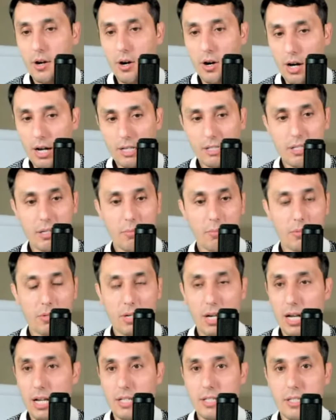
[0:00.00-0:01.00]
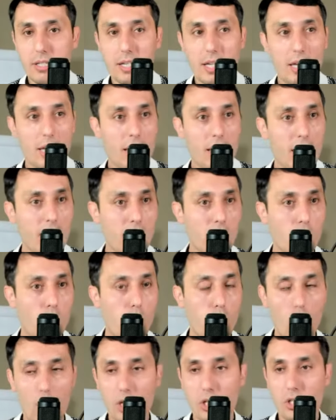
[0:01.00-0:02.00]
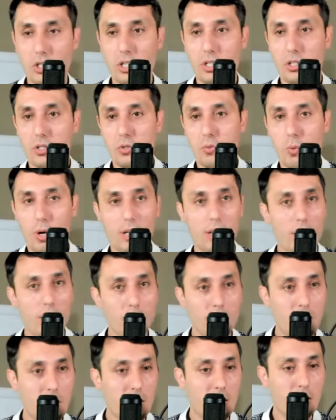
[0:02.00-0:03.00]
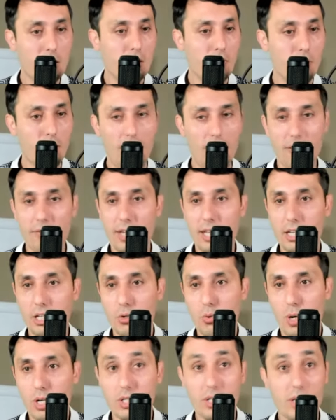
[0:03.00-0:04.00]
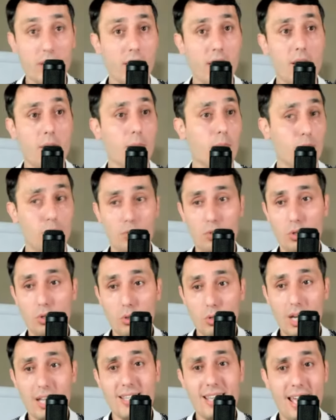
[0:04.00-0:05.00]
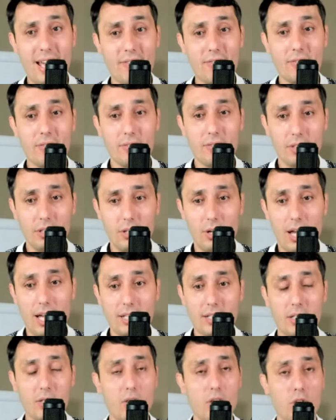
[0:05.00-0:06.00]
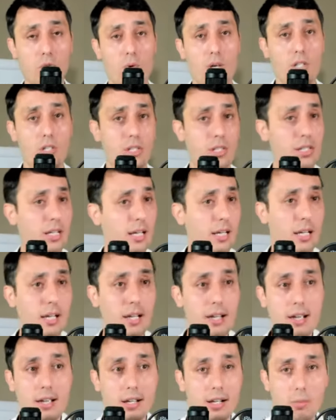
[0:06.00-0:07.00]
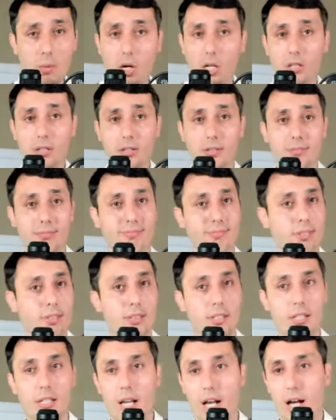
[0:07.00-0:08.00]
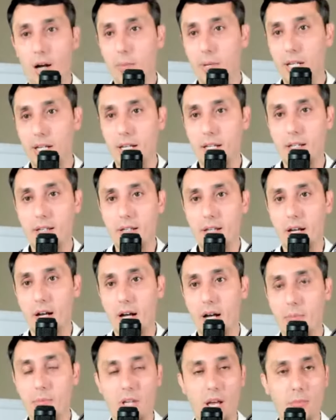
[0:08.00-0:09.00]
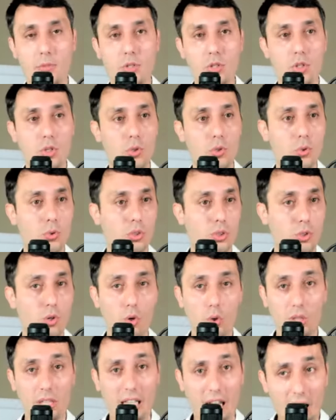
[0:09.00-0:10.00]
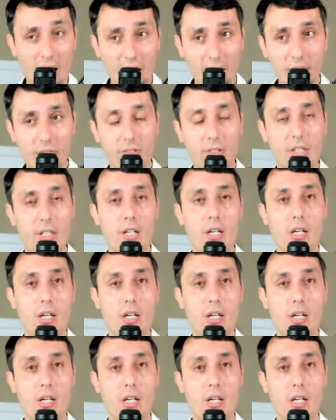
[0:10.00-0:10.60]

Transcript: Awesome, guys. Any questions while I'm here? If you have any questions, again, so you guys have you know asking these questions like Kamal, you know how many um, times you do you go live